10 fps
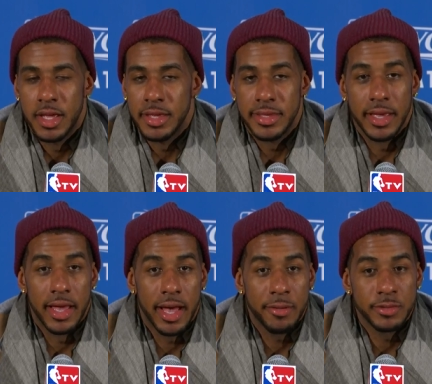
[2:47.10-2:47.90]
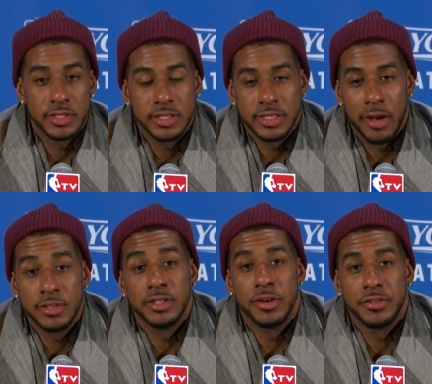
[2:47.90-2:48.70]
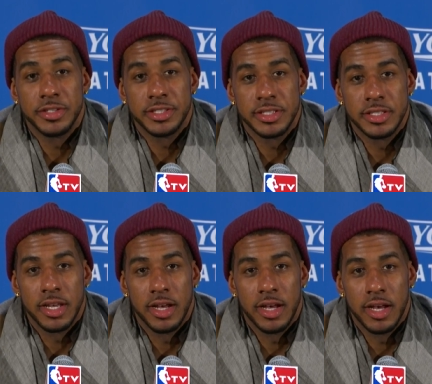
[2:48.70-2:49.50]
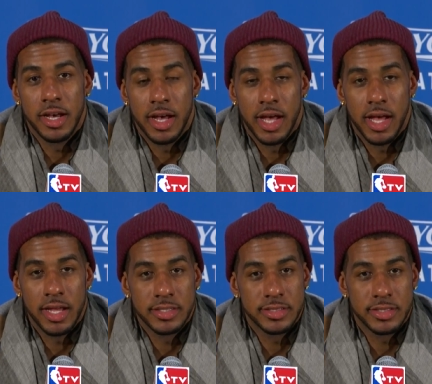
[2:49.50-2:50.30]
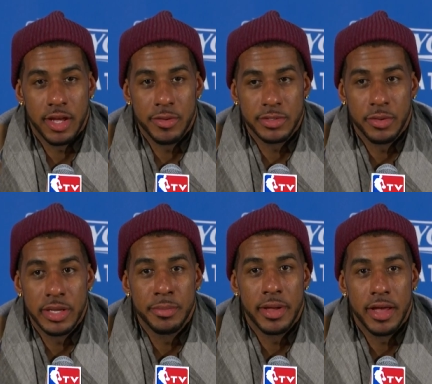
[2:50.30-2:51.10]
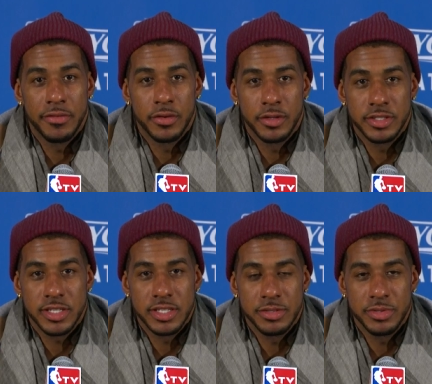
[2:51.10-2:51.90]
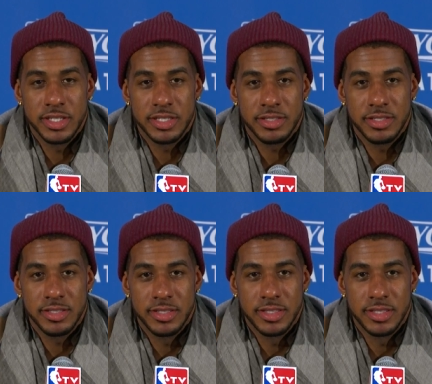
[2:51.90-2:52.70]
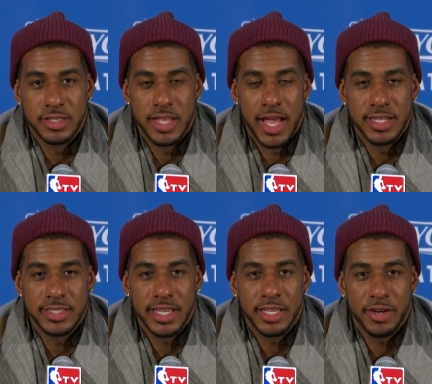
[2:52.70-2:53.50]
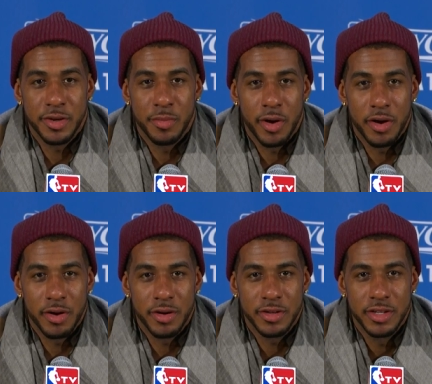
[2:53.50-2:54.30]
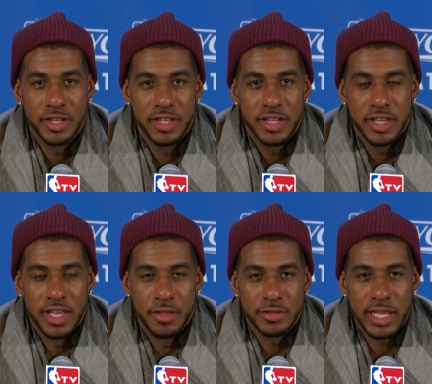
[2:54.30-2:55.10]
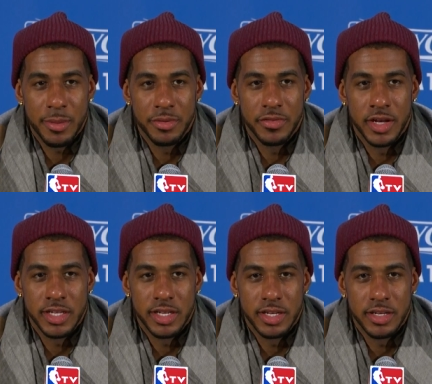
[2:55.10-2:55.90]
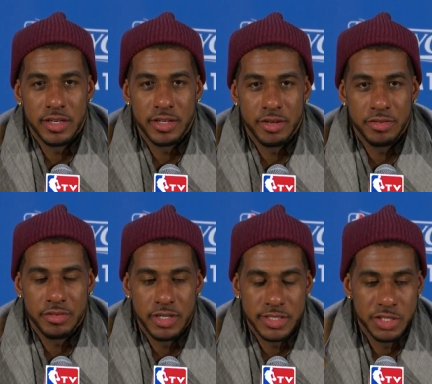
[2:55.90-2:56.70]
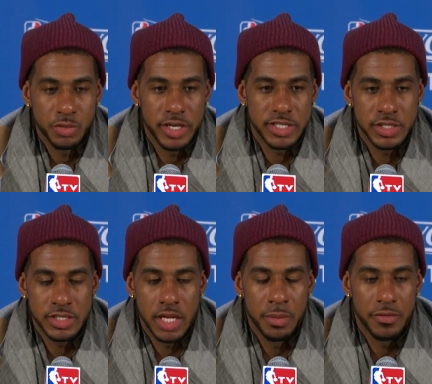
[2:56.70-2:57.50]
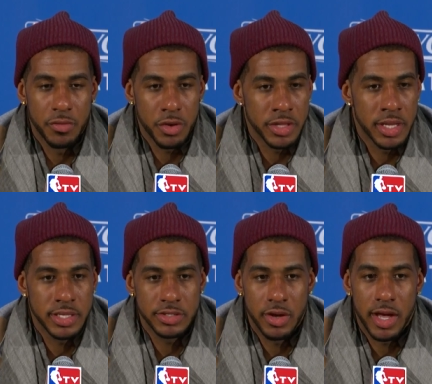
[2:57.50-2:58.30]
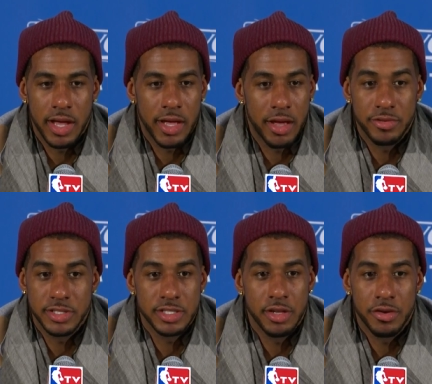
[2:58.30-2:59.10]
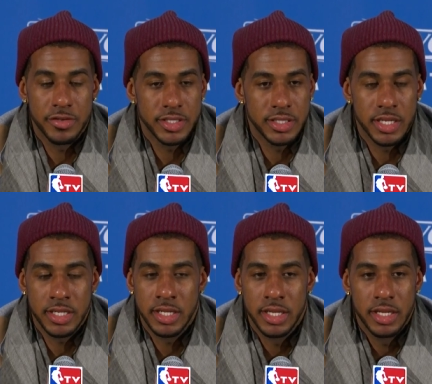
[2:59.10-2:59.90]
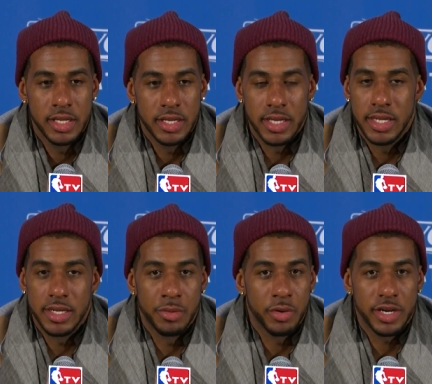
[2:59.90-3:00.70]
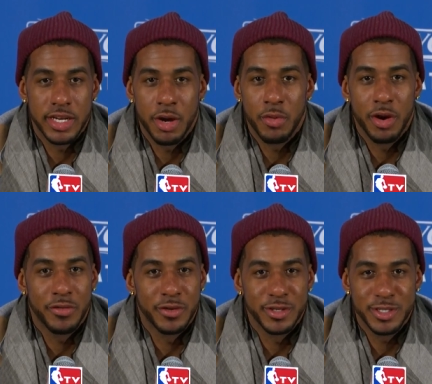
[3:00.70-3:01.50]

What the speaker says: Yeah, I was nervous. I thought it was gonna end bad for us because we just hadn't taken care of the ball in those type of situations before that. So I was just nervous, and it ended up working out well for